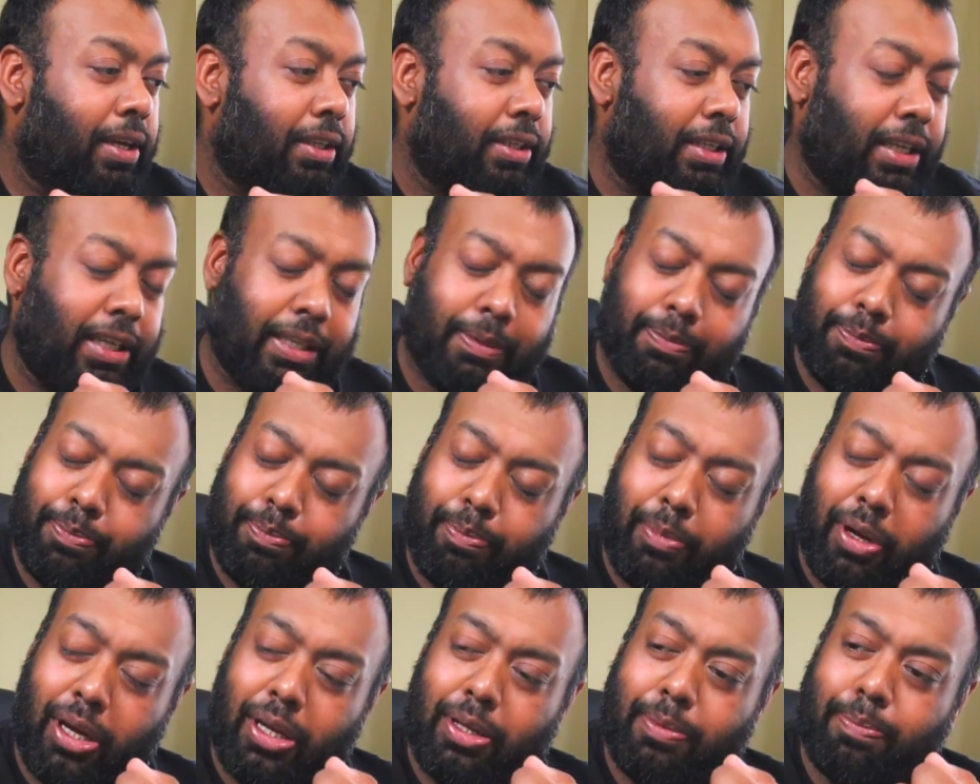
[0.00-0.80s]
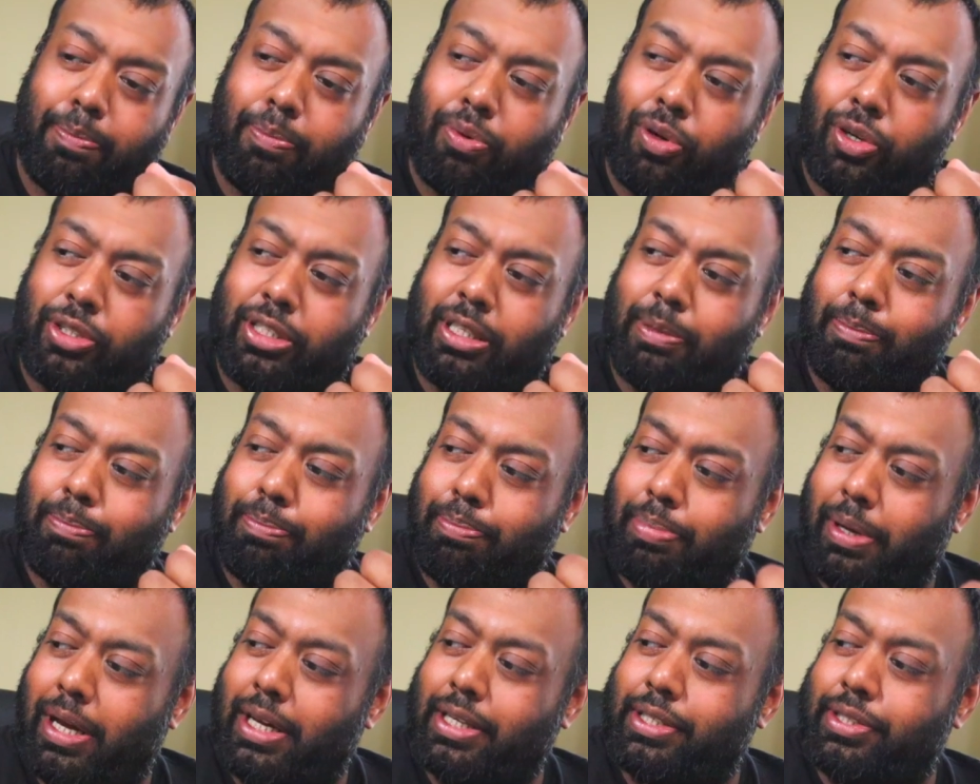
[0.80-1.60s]
the My Protein
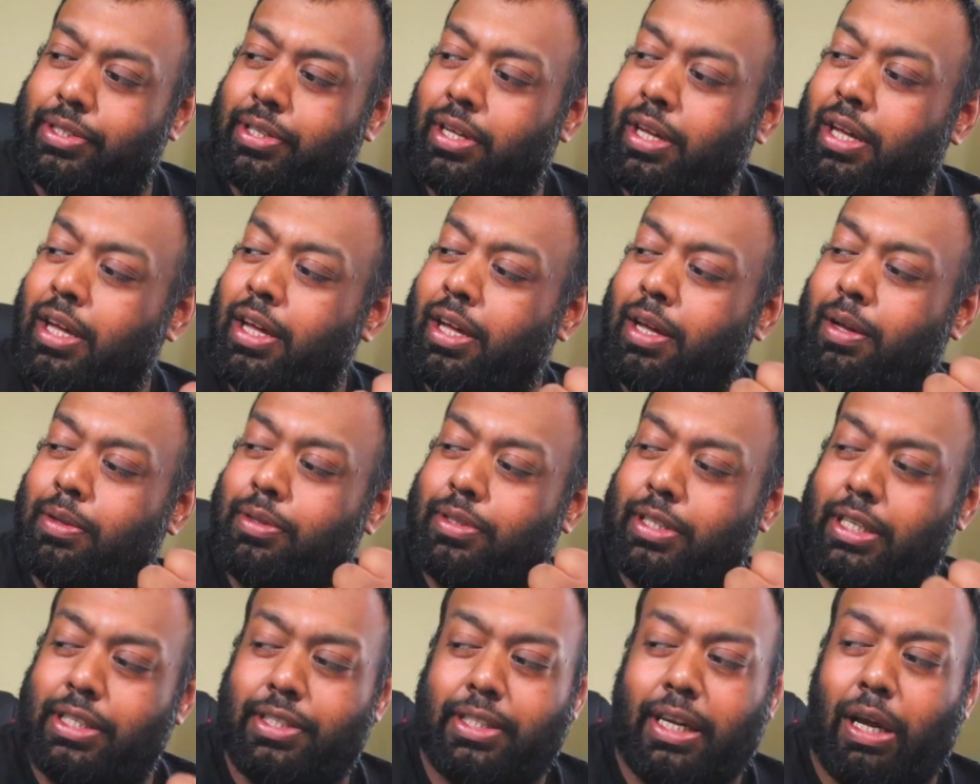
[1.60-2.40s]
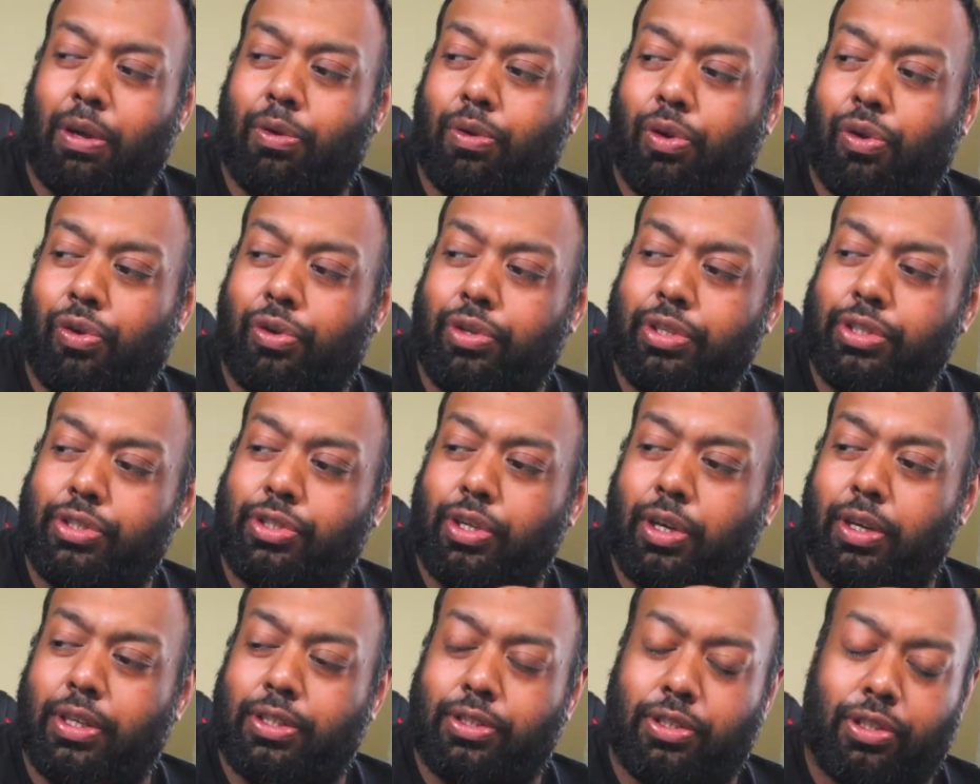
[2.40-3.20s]
Best discount on,
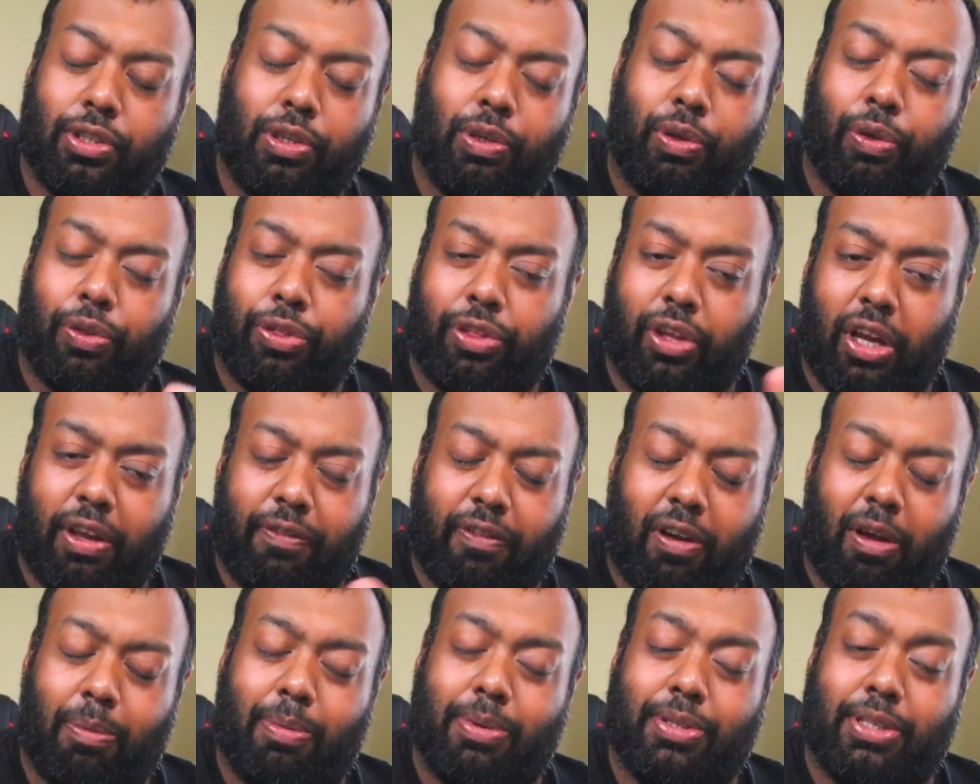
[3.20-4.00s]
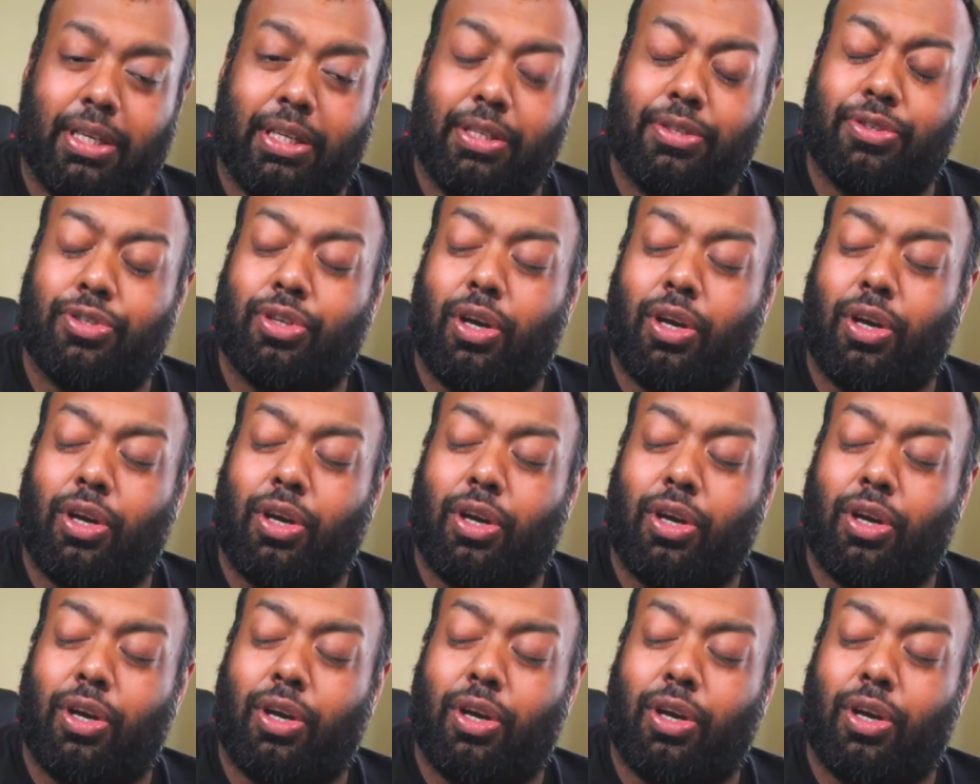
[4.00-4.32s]
so it's got 35%.